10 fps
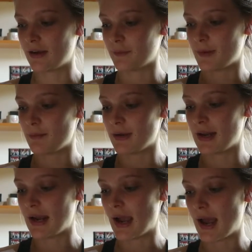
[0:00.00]
I'll spend
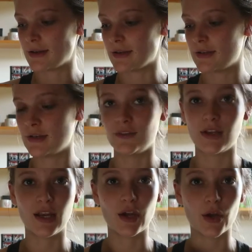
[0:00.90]
Monday and
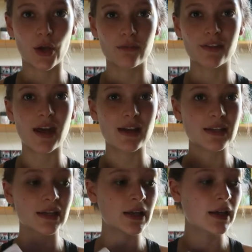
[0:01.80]
Tuesday going over
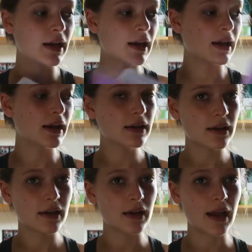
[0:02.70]
that.
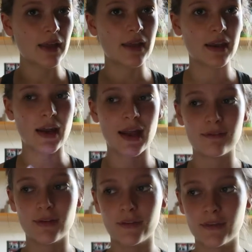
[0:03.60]
And then I
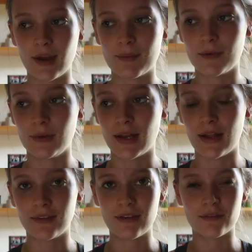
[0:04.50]
have loads of time between
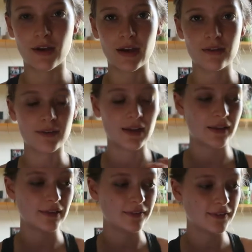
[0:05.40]
SF5 and
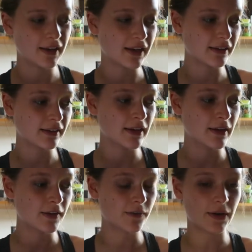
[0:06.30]
SF6,
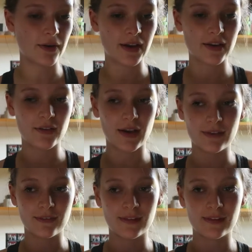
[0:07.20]
so I know I can do
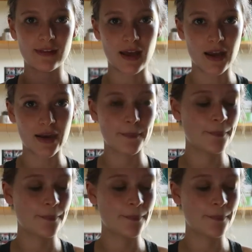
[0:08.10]
SF6 then.